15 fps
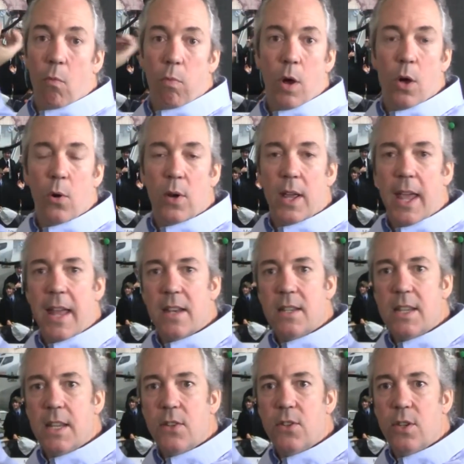Rode
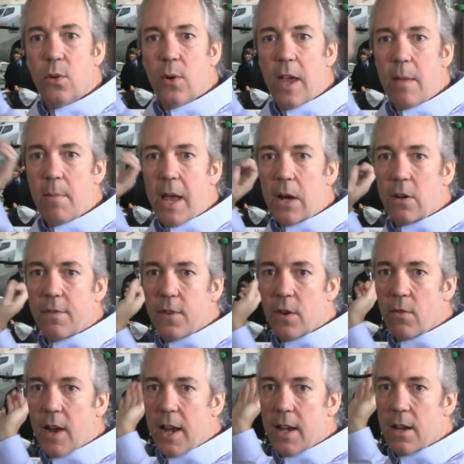NT2A
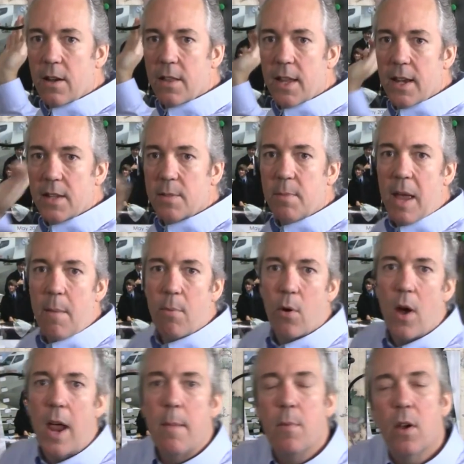microphone right here that is my
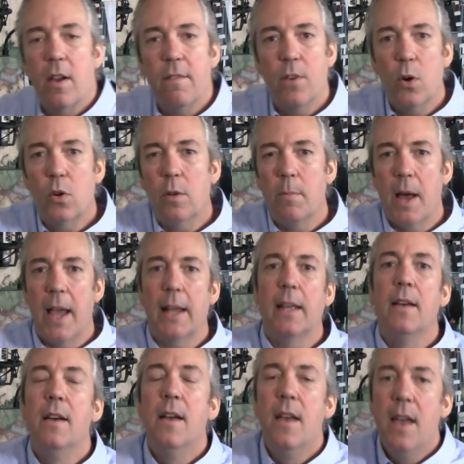primary vocal
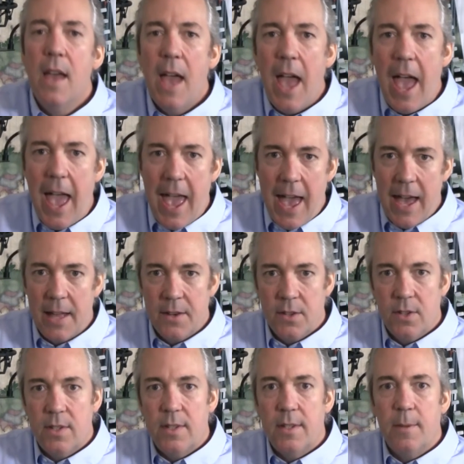mic.
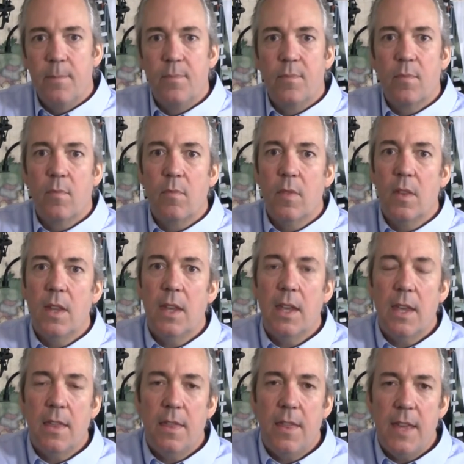And
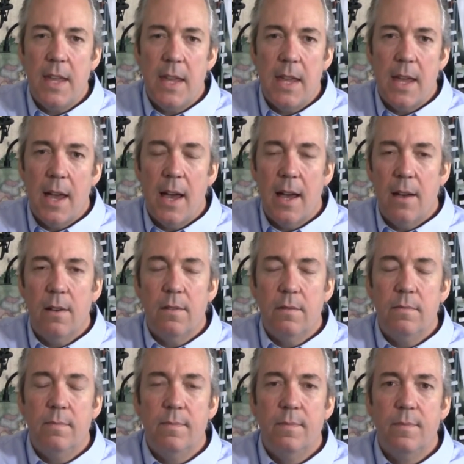the
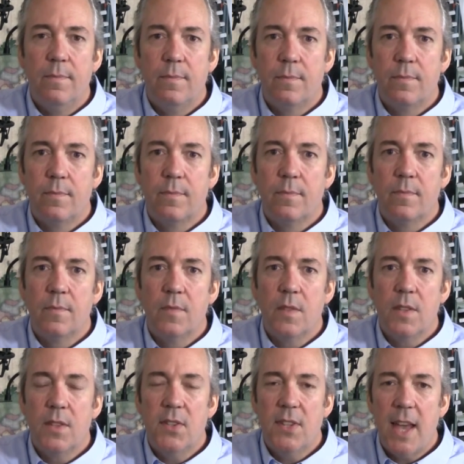
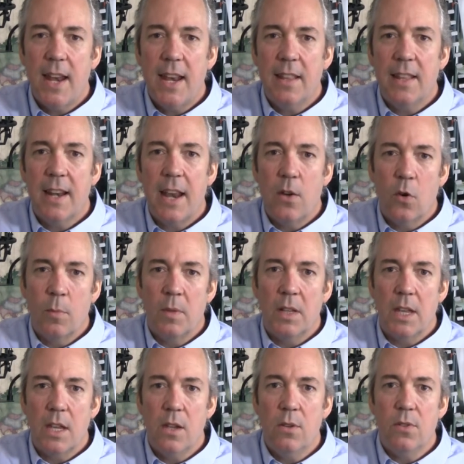setting that I
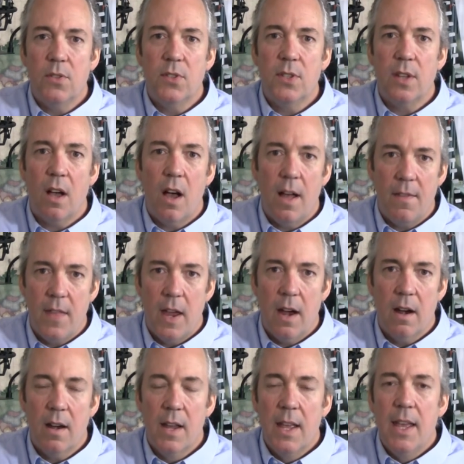normally use on
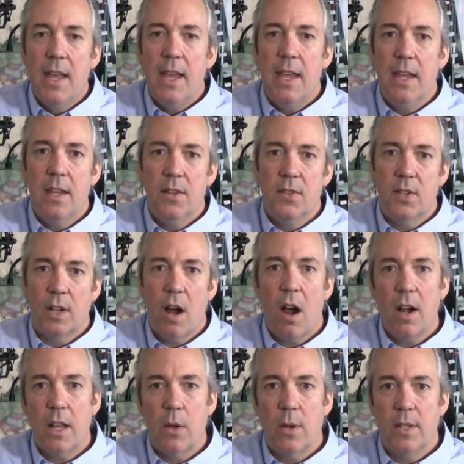there is a
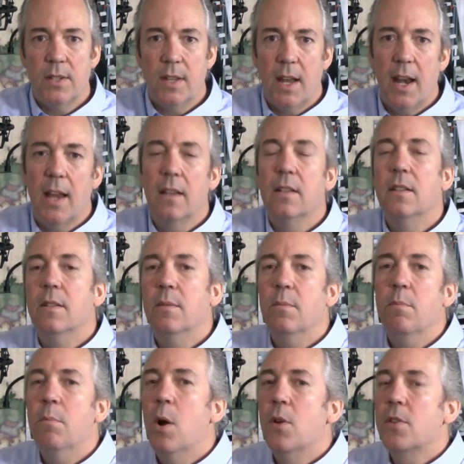cardioid setting.
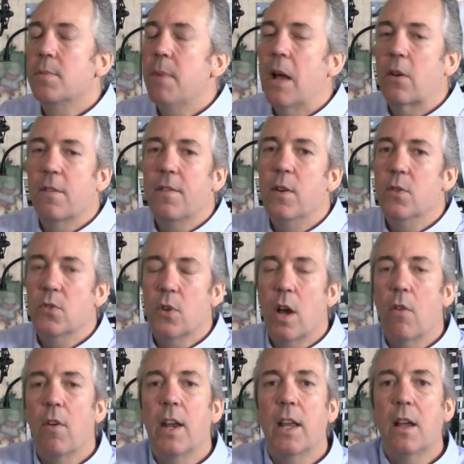And most microphones are
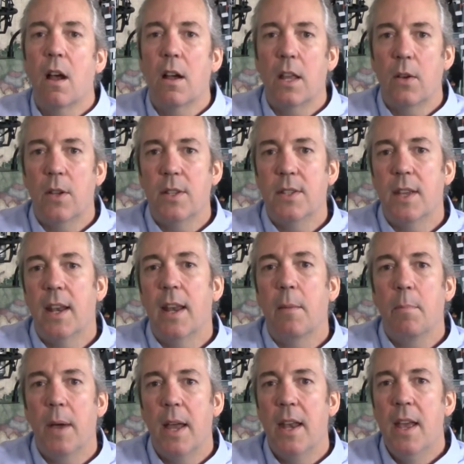already cardioid
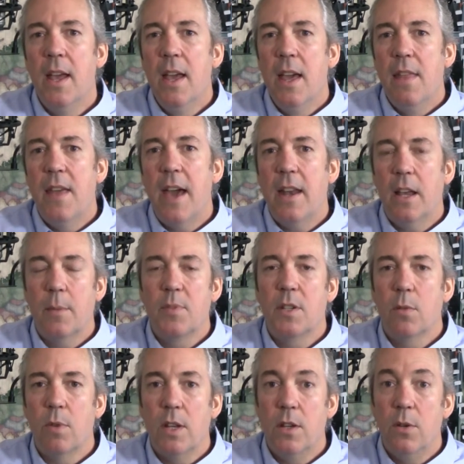setting, but that helps
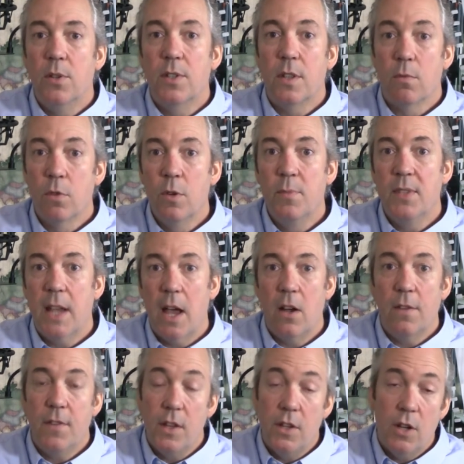to reduce the room
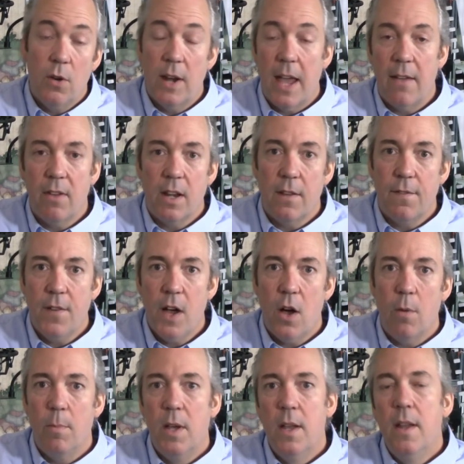sound if you don't have any
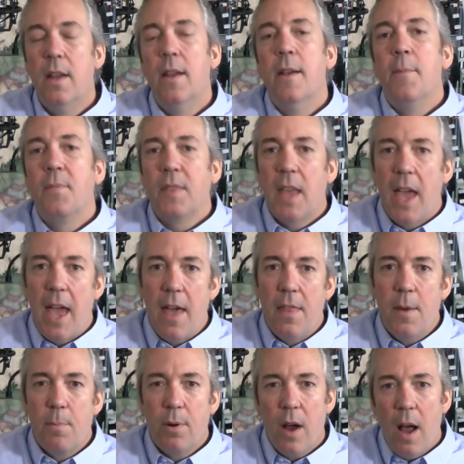foam.
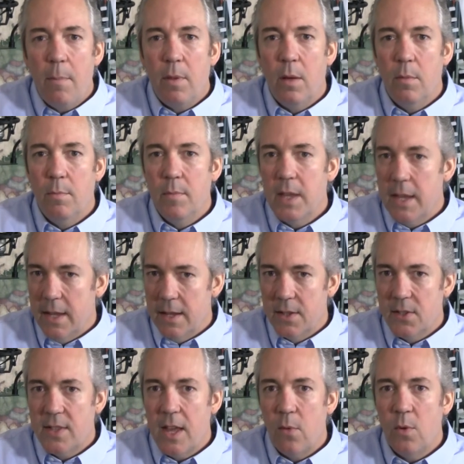The problem
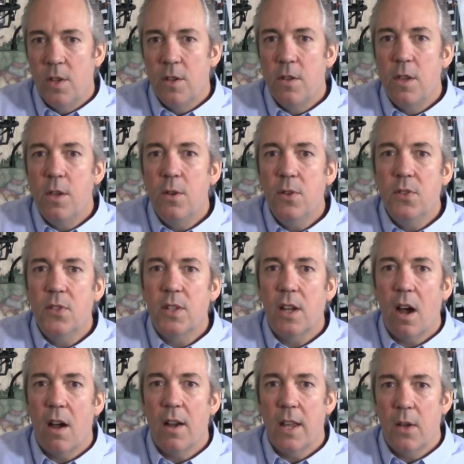is that when you use
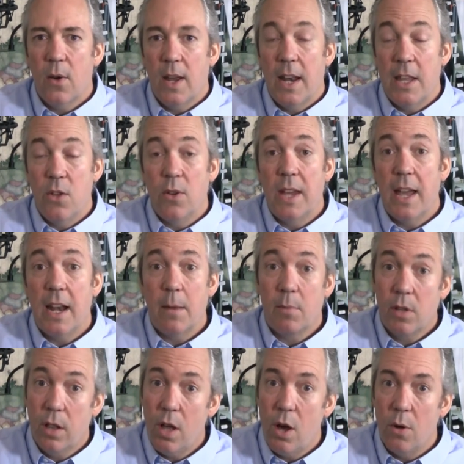cardioid and you get up
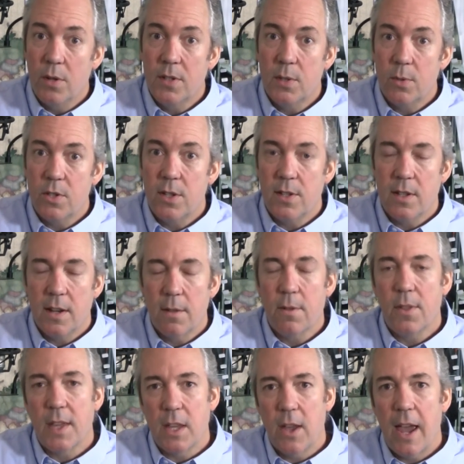close, which is another
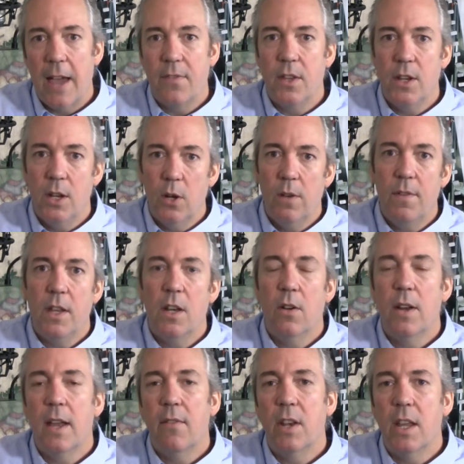thing you have to do if you
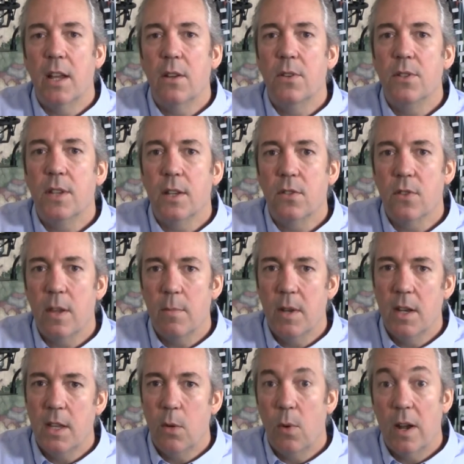don't have any acoustic
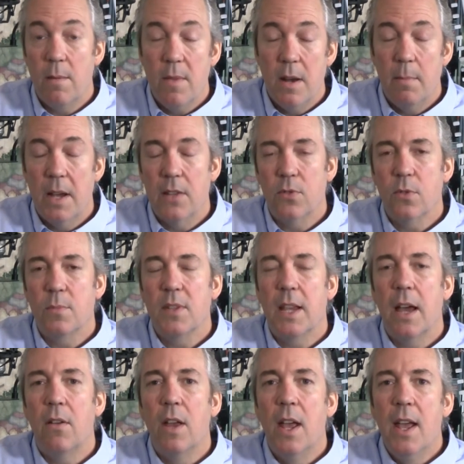treatment and you want to minimize room
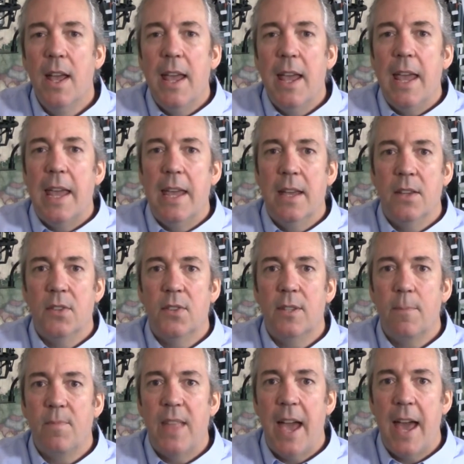sound, is
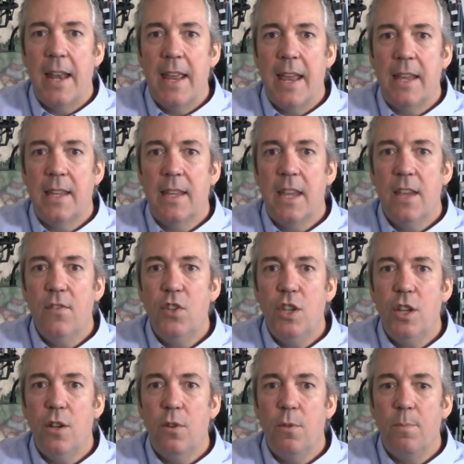that it gives
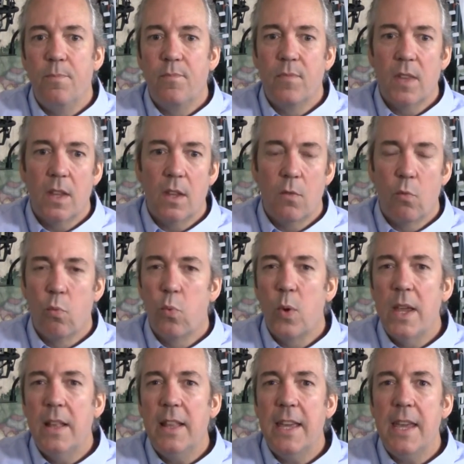you
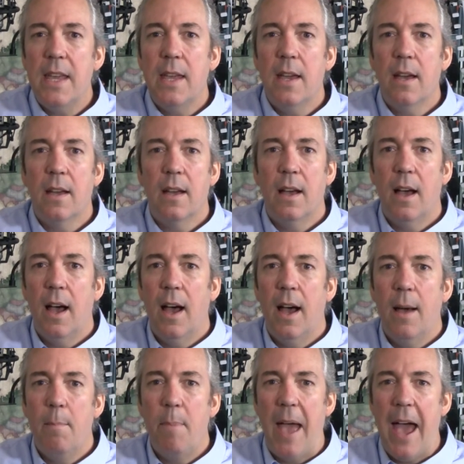really
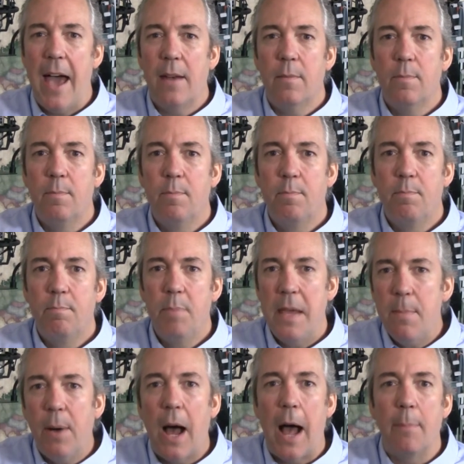bad
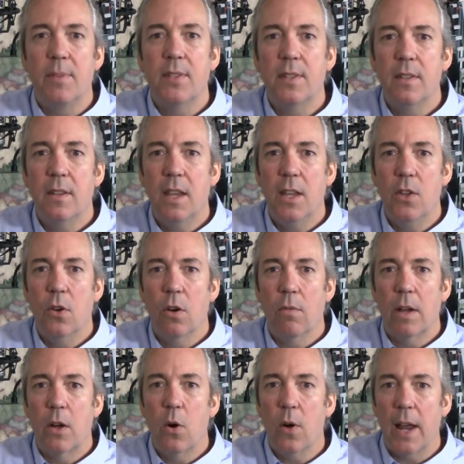P-pops in your
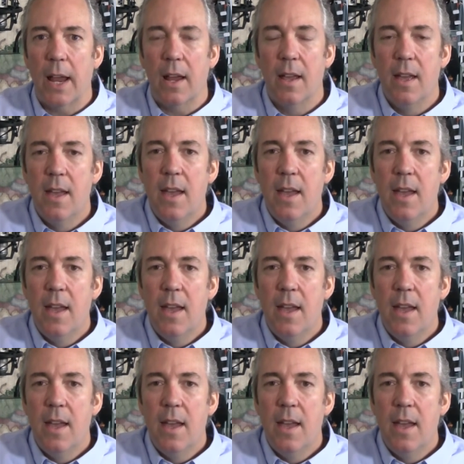recording.